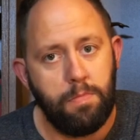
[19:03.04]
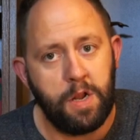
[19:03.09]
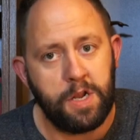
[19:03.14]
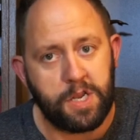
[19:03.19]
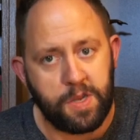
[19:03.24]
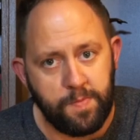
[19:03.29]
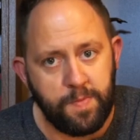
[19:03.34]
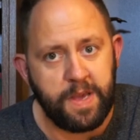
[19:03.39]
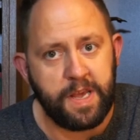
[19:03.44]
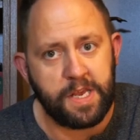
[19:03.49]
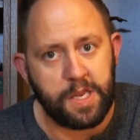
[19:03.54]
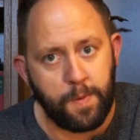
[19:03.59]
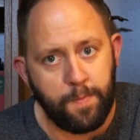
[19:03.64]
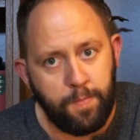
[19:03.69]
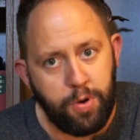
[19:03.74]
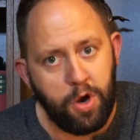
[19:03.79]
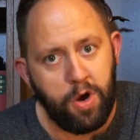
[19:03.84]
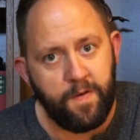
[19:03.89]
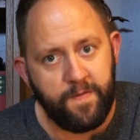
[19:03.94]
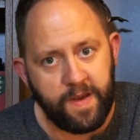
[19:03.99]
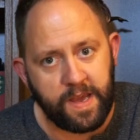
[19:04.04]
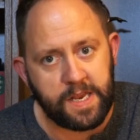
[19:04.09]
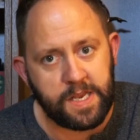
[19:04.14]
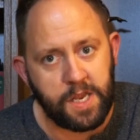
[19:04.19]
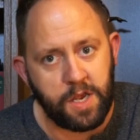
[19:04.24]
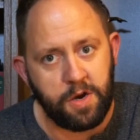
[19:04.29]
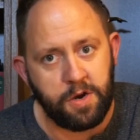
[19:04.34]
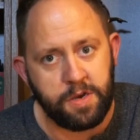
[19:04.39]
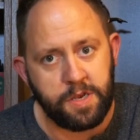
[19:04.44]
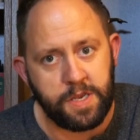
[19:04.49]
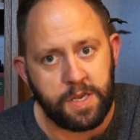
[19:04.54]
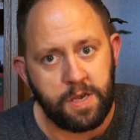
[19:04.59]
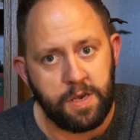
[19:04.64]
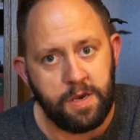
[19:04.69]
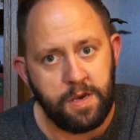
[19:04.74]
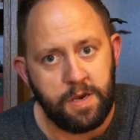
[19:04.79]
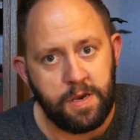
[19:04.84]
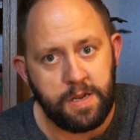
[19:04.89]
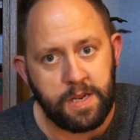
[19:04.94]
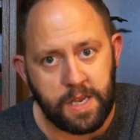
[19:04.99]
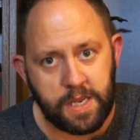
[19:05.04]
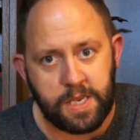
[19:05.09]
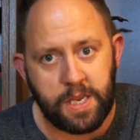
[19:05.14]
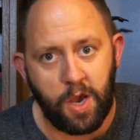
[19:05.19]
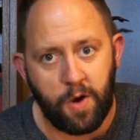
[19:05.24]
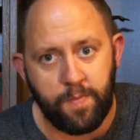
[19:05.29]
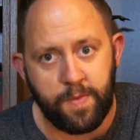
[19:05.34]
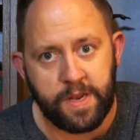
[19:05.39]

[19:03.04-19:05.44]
and to me it's a perfect size to sit